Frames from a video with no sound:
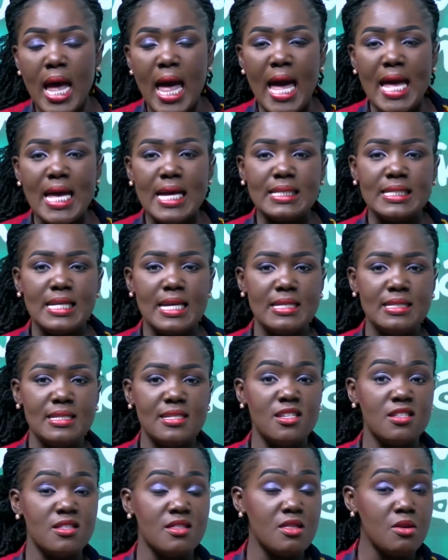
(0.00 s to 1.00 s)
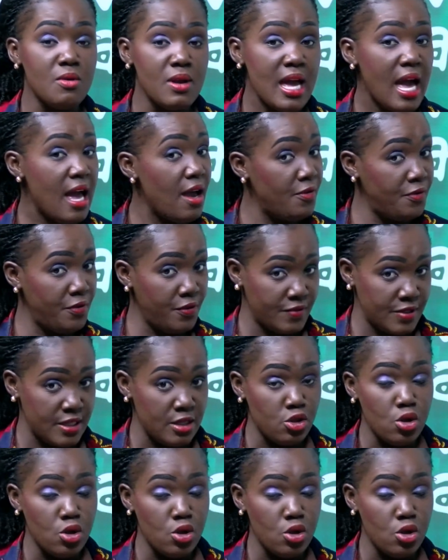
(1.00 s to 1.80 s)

Aye 10 cities, 3 a 15,